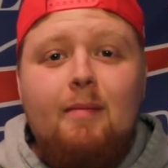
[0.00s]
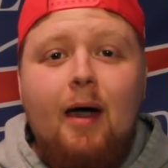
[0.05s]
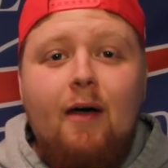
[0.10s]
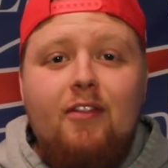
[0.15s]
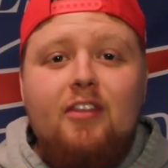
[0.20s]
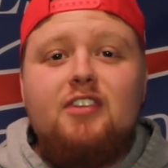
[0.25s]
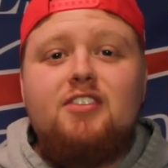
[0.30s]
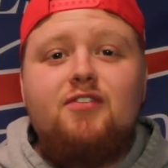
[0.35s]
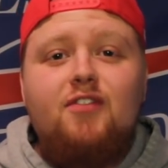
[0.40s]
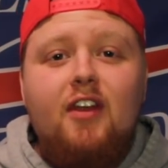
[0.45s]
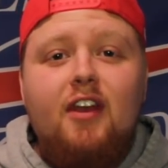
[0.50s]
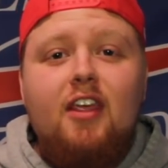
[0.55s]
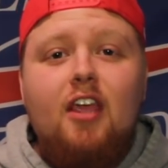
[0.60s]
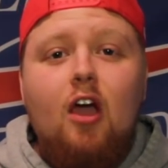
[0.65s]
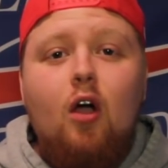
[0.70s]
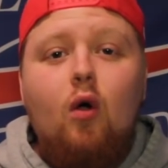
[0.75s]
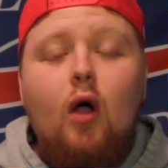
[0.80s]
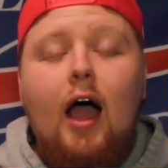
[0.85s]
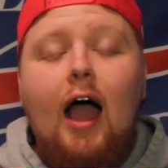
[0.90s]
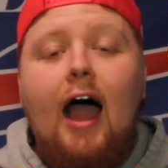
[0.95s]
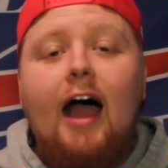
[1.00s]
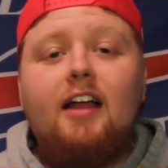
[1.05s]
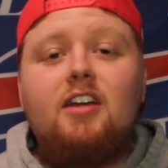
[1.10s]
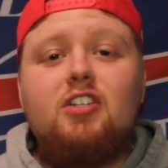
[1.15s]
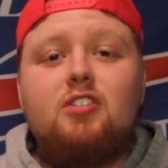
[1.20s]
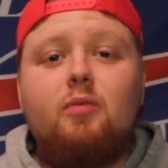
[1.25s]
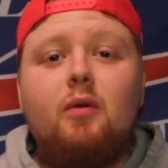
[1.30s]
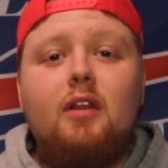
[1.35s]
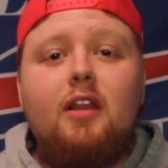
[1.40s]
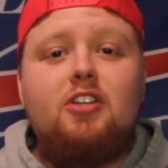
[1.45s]
about this video, I
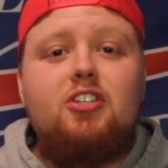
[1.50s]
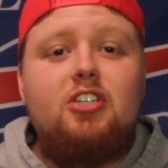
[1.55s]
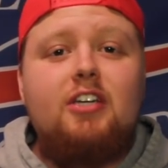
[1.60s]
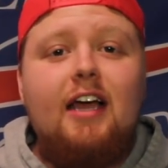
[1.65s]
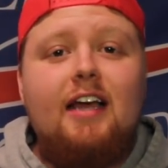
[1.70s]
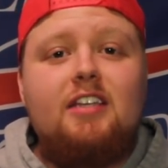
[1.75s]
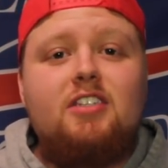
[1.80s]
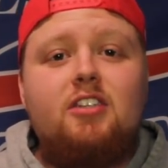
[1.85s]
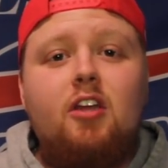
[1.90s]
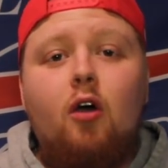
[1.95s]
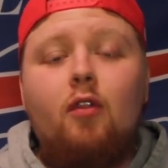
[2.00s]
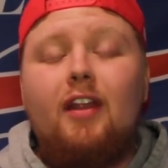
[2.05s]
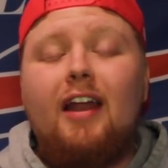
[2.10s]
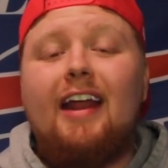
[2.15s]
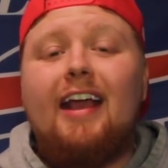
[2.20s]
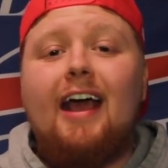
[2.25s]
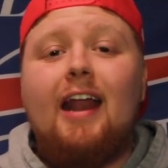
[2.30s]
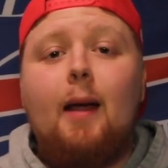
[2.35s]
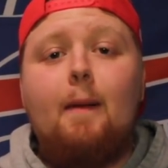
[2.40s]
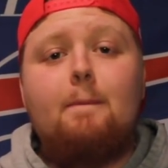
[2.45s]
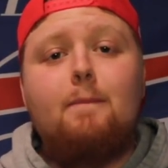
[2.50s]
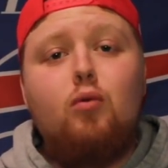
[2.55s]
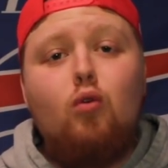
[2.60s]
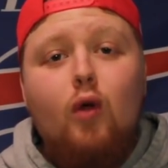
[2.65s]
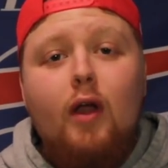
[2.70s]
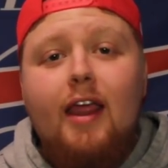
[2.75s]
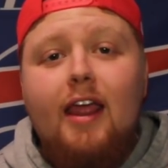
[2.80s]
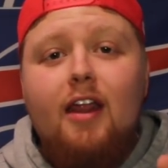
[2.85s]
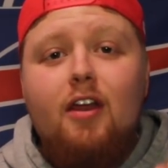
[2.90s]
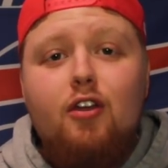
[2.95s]
just want to let you guys know that I got a
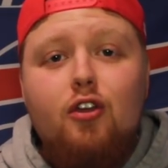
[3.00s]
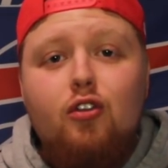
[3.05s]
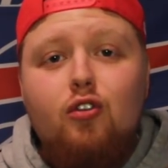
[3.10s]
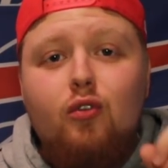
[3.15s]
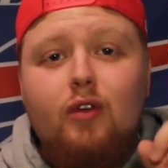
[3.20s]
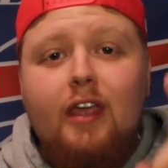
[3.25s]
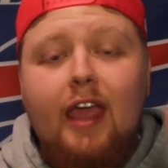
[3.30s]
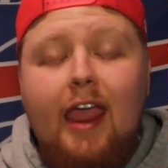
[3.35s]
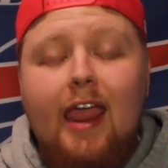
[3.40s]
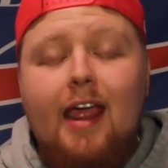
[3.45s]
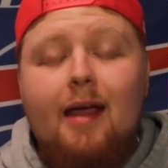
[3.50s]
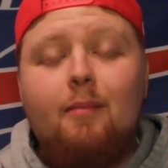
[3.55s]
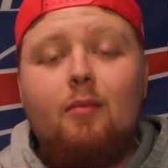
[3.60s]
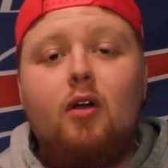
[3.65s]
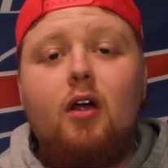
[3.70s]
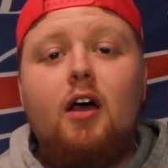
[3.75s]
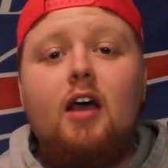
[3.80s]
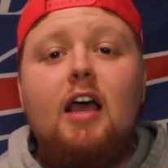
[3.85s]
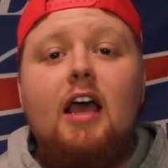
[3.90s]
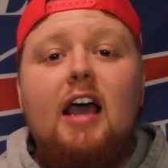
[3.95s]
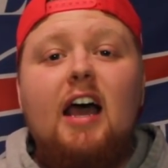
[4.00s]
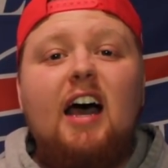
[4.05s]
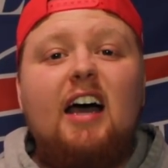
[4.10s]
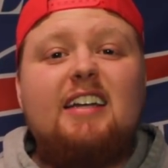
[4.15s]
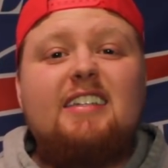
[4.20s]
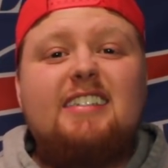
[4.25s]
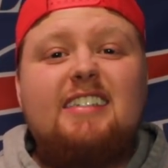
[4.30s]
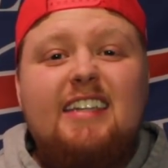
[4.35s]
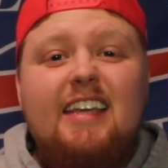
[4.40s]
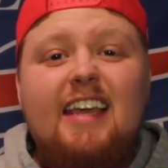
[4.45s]
brand new camera, a
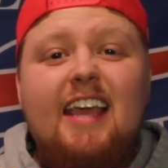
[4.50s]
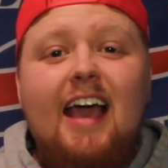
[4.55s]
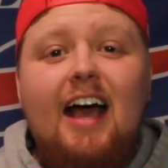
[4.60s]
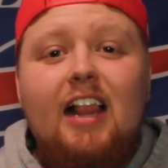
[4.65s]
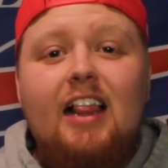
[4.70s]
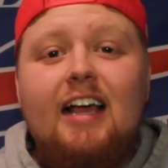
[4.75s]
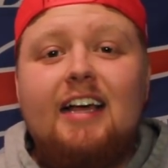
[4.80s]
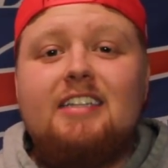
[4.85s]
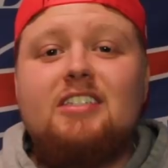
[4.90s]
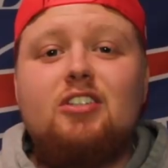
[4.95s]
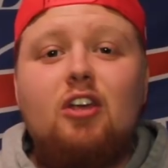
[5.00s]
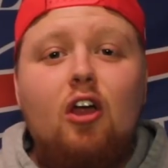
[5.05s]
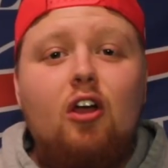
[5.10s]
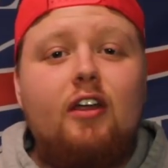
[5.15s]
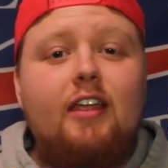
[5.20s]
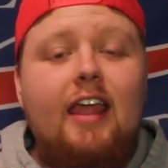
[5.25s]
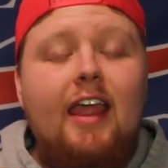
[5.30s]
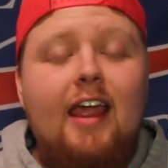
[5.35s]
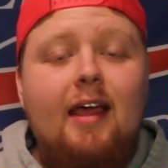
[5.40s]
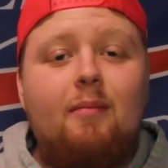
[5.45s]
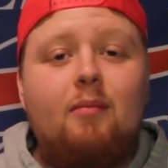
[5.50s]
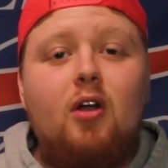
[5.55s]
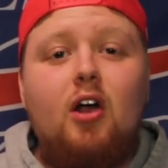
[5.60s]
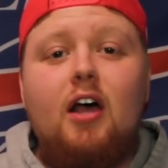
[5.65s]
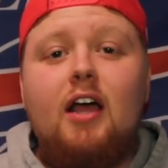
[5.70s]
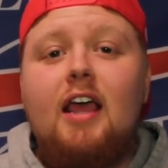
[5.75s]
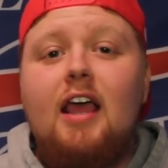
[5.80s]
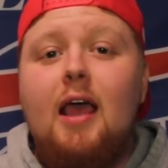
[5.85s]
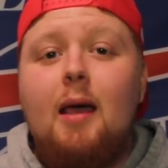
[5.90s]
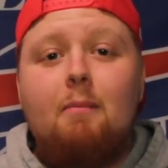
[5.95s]
DSLR
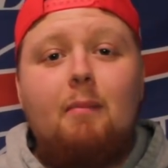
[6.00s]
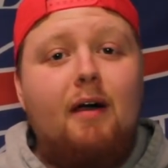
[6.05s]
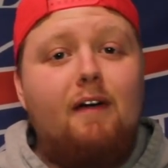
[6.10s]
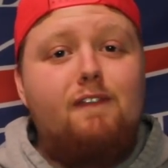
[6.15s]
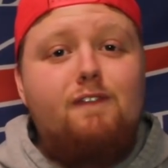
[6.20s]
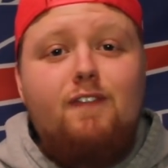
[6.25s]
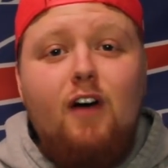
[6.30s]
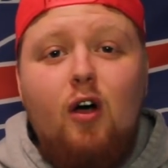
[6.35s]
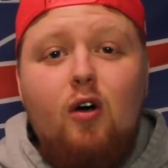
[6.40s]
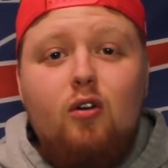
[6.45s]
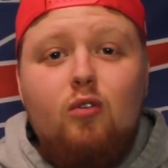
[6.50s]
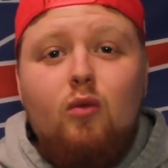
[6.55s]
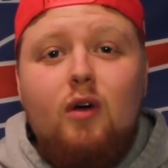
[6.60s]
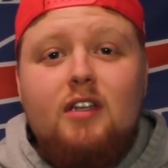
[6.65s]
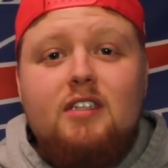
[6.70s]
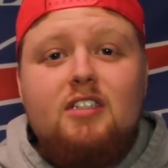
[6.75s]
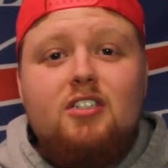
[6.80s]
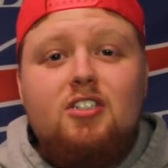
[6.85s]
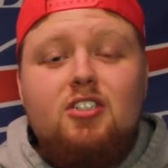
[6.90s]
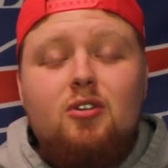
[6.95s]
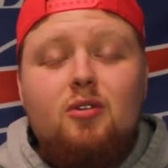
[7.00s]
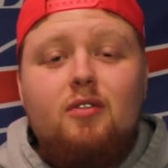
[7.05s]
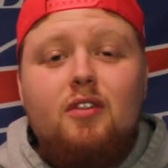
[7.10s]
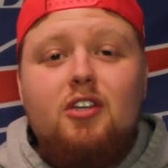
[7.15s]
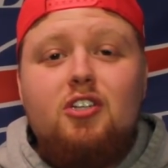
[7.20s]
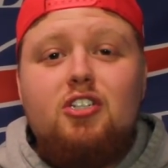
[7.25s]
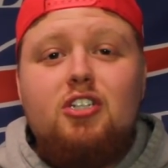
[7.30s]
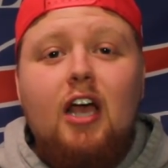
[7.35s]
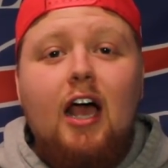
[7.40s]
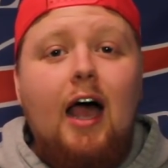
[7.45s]
camera. My phone wasn't doing the
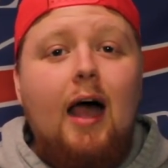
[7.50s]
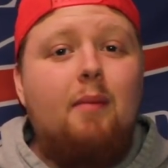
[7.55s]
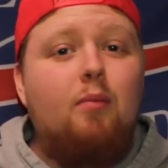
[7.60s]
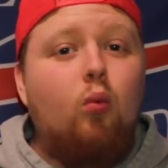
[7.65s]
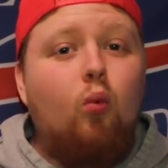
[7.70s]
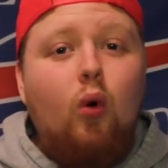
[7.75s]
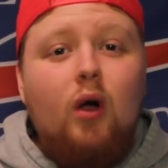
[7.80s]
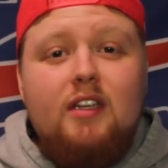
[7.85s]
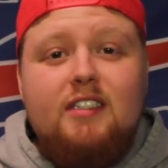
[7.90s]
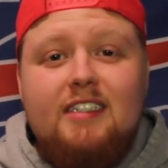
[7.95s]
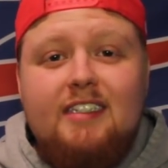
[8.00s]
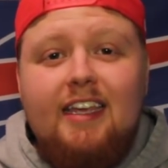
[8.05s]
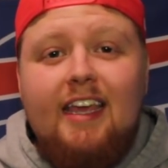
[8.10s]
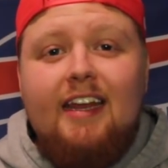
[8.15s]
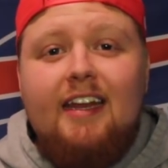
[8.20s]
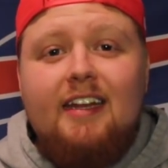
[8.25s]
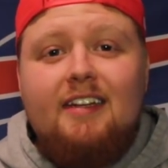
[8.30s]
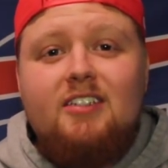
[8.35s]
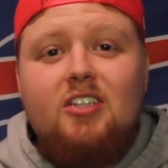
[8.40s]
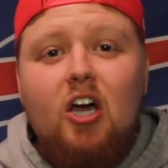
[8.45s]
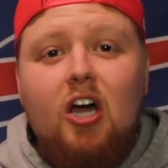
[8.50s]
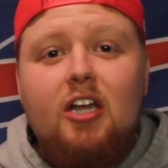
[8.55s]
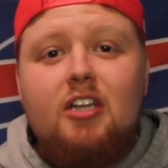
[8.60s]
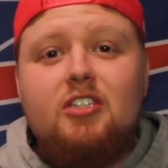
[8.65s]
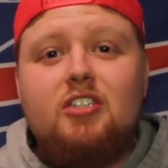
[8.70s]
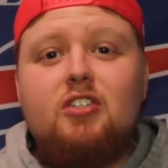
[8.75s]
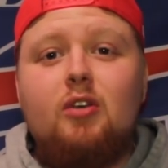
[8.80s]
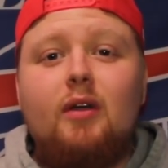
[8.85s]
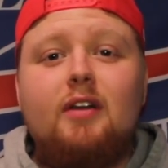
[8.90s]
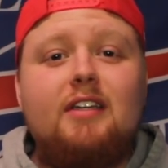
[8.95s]
job, wasn't getting it done,
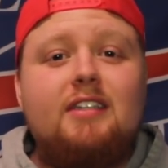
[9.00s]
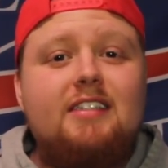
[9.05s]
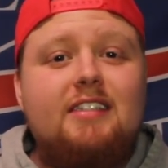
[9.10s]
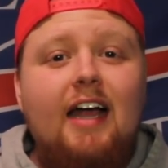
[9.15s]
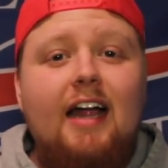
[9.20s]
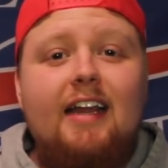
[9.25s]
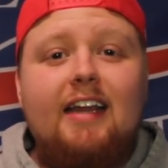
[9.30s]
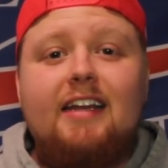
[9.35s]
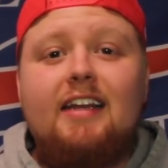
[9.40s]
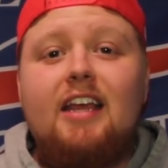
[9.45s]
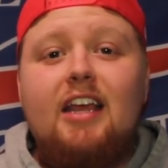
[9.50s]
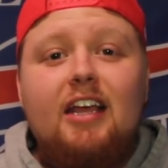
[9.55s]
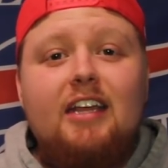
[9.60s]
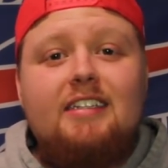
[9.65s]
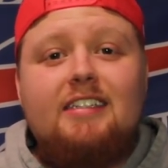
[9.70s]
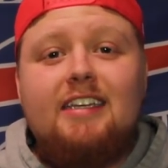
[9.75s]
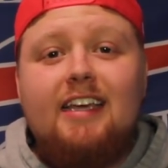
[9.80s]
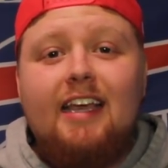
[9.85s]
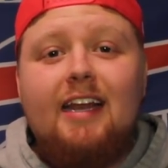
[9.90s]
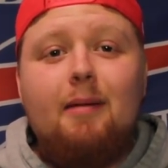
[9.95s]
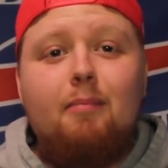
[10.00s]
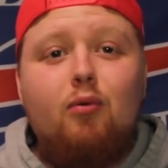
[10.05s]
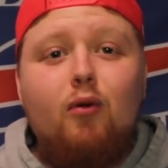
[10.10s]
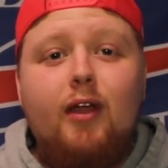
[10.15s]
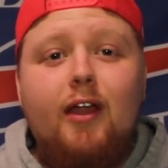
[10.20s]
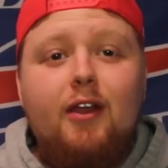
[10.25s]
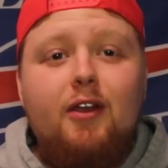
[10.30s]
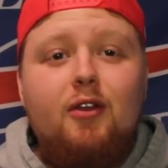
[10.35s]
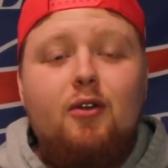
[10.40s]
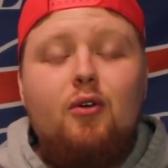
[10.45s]
so I decided to get a
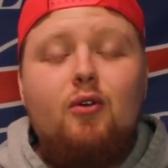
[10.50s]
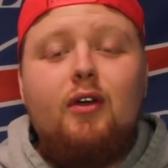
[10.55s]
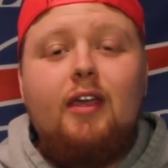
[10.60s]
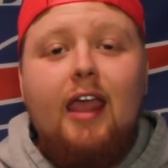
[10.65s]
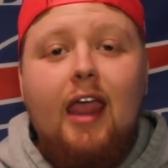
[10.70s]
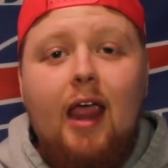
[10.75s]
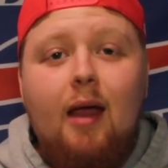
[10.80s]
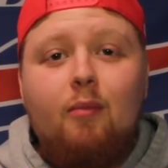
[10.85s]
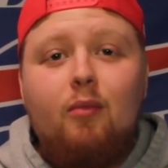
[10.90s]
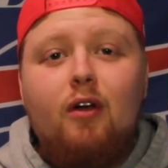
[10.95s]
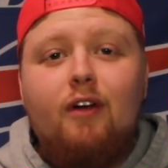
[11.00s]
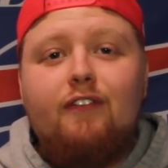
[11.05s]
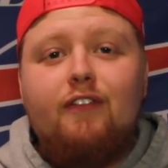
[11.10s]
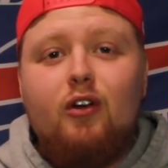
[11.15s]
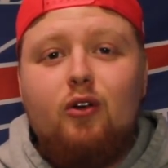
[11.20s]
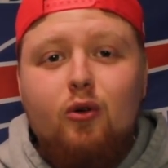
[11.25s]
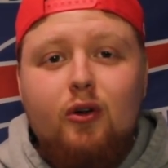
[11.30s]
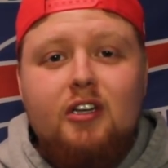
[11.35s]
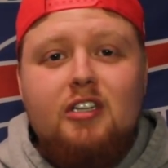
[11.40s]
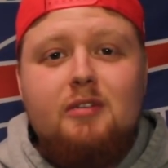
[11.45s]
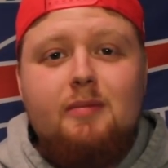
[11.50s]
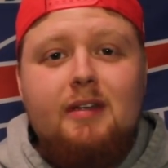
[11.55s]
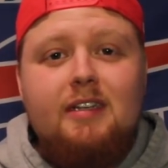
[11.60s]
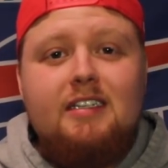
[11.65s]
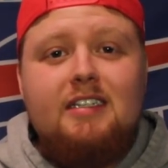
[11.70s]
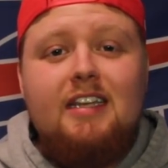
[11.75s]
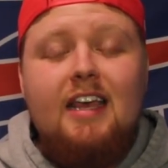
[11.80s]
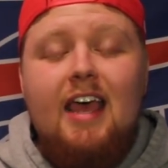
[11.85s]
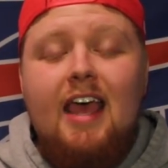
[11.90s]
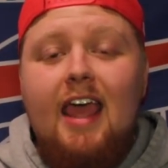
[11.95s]
brand new camera for
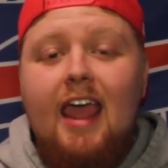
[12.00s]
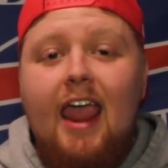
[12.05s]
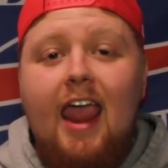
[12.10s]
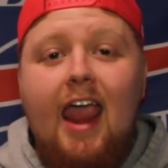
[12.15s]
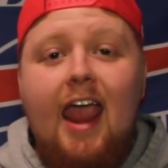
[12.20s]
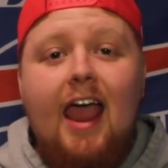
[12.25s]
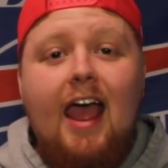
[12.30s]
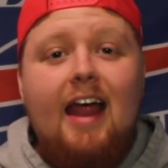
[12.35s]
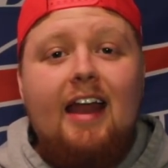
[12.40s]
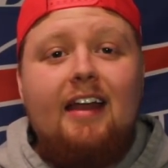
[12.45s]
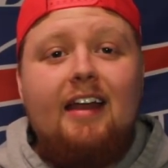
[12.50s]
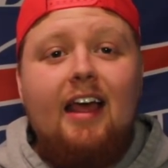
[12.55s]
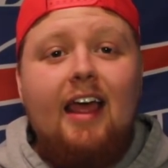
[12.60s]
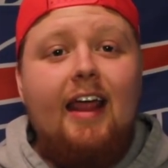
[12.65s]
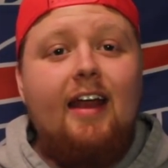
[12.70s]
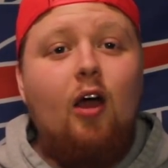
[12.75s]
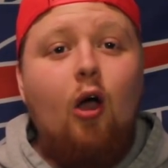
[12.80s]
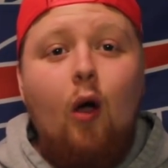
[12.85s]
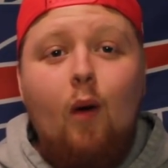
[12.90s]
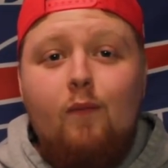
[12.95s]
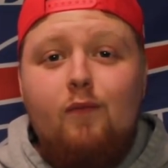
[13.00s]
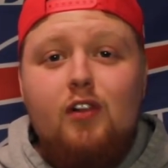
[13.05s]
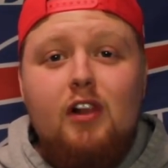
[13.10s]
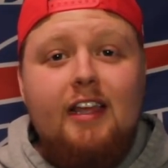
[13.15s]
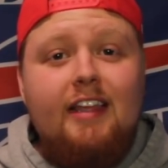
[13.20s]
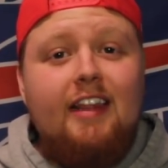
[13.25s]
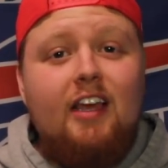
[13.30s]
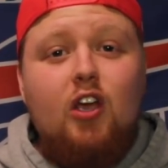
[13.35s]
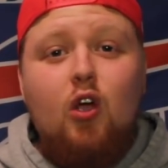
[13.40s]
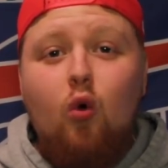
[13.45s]
Christmas, and
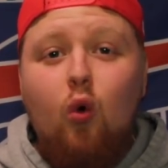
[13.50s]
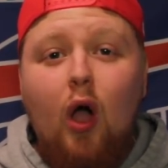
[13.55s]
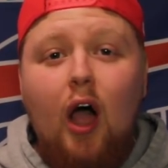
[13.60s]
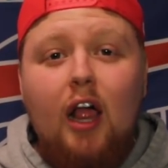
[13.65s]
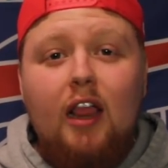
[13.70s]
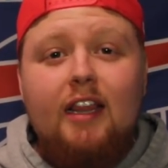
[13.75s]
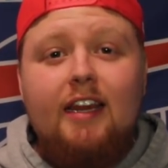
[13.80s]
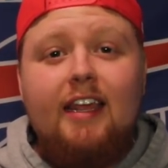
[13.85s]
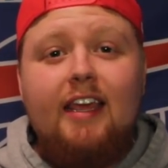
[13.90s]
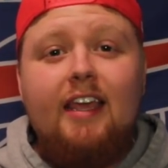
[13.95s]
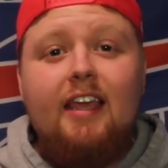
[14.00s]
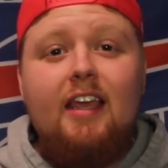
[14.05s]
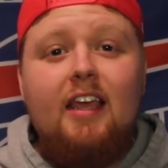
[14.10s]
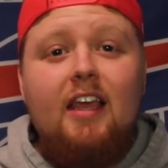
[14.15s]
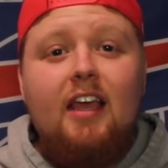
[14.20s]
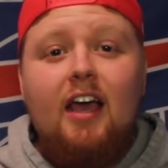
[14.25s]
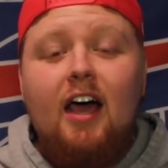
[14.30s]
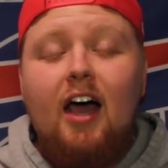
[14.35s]
hopefully the quality